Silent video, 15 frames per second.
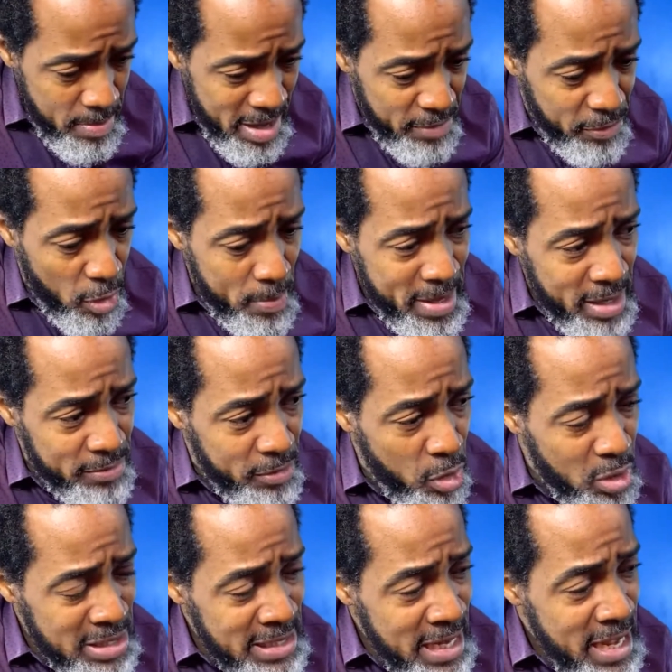Metformin, of
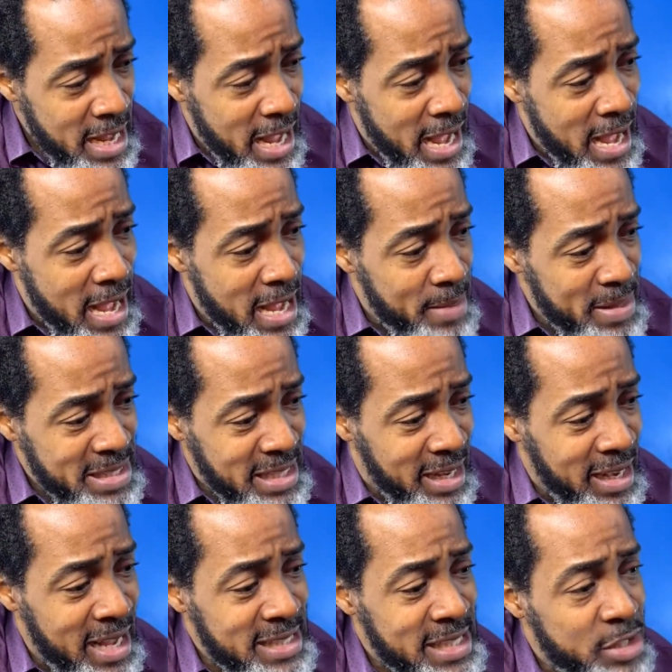course, is a
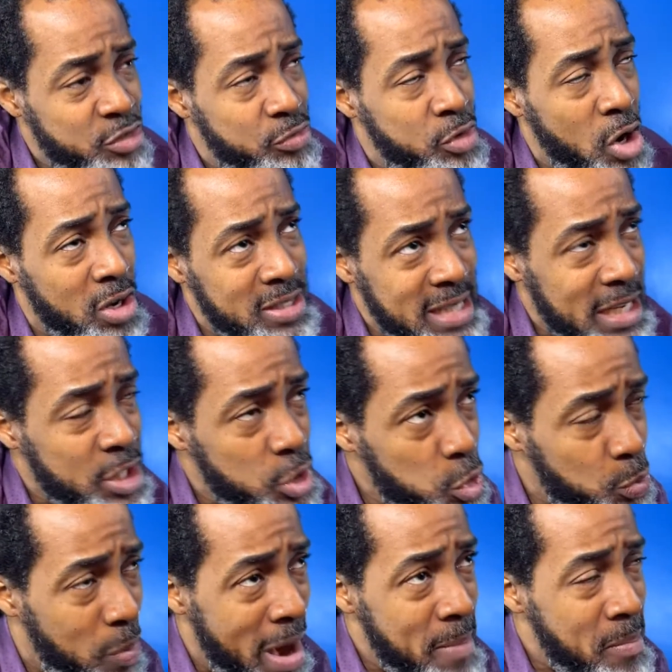class of drugs that is
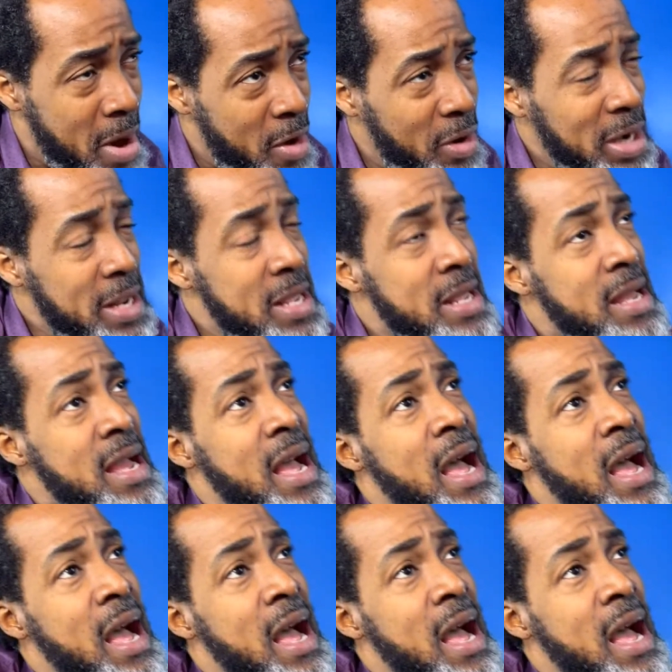used primarily